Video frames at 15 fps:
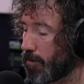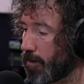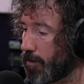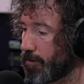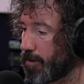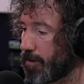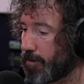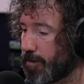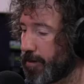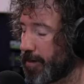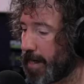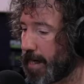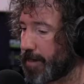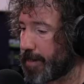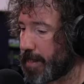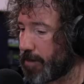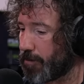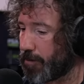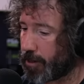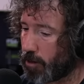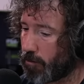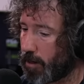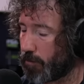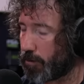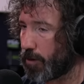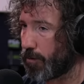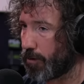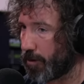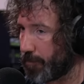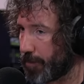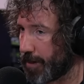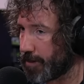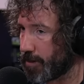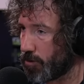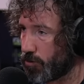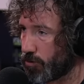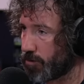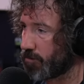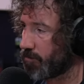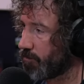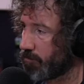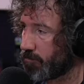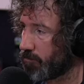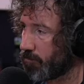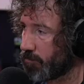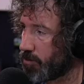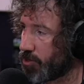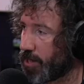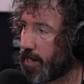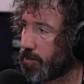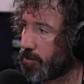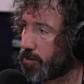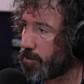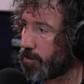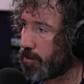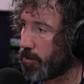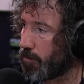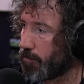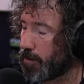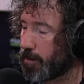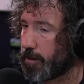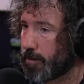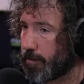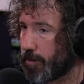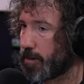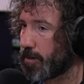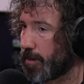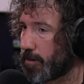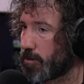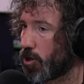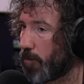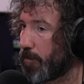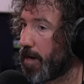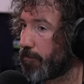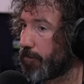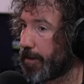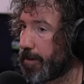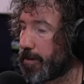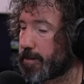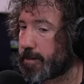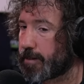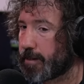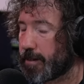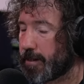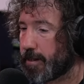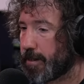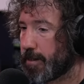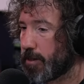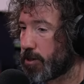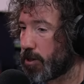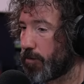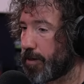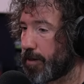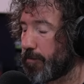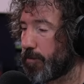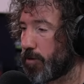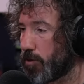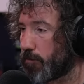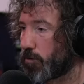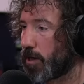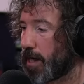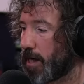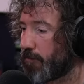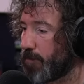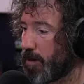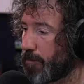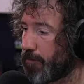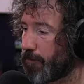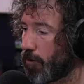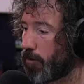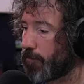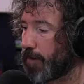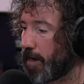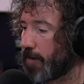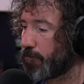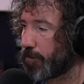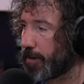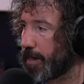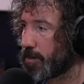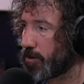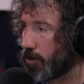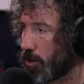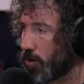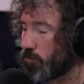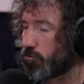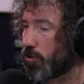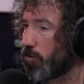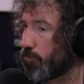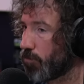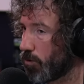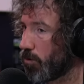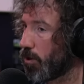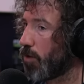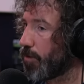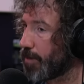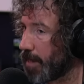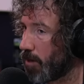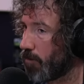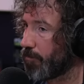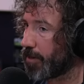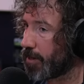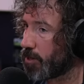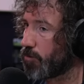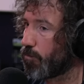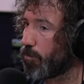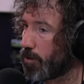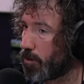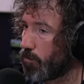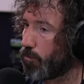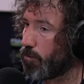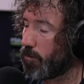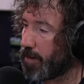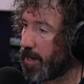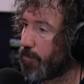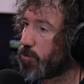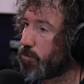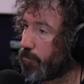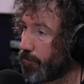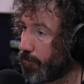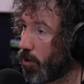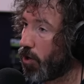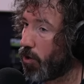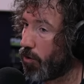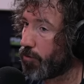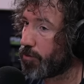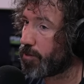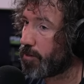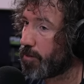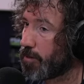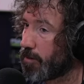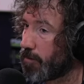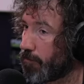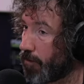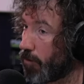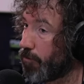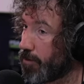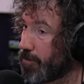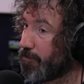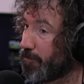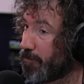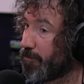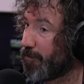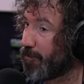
and the idea that they go around, go on the piss is just it's changed. You know, these are top athletes so that you've got to have maybe four or five players on the homegrown rule lower down because we'll, be able to afford foreign,